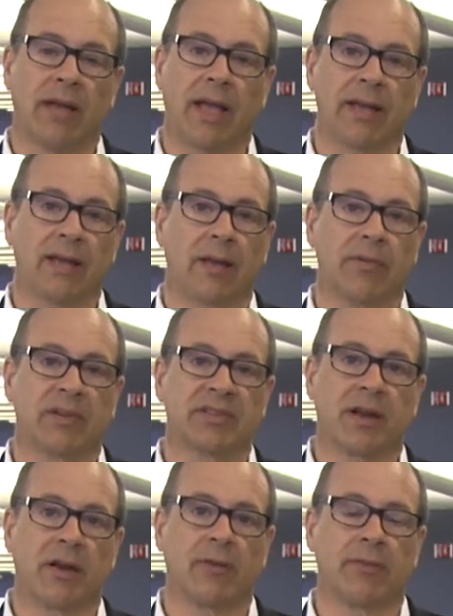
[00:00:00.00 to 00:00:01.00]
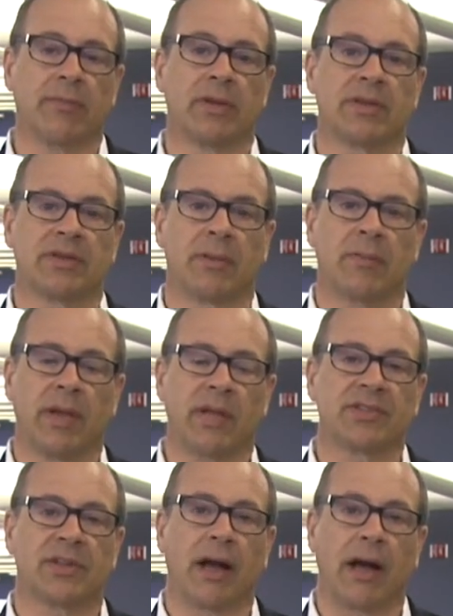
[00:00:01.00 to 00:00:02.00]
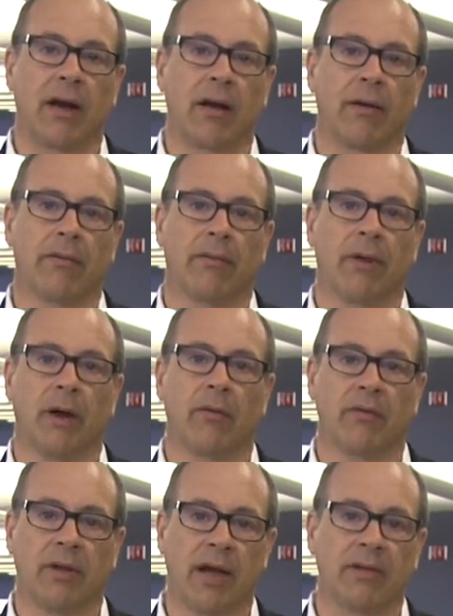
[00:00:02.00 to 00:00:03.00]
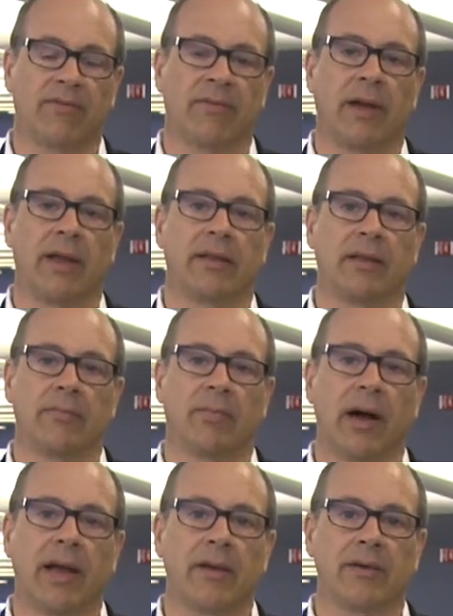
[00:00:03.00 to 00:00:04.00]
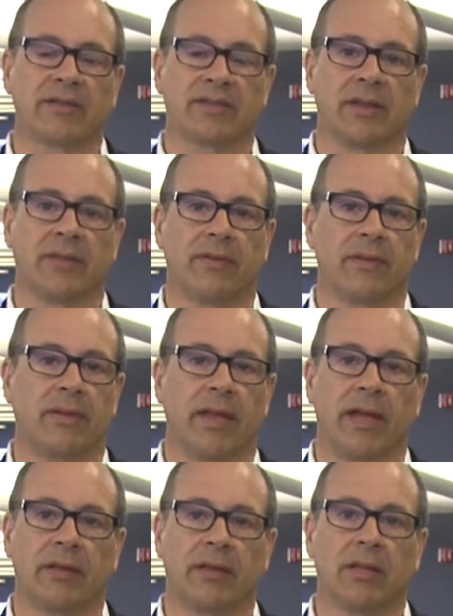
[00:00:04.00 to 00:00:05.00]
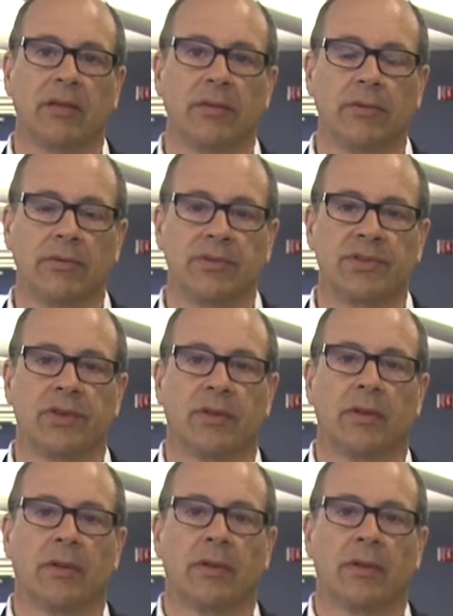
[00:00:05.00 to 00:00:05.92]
I mean, it's hard to imagine our note not finding buyers given that huge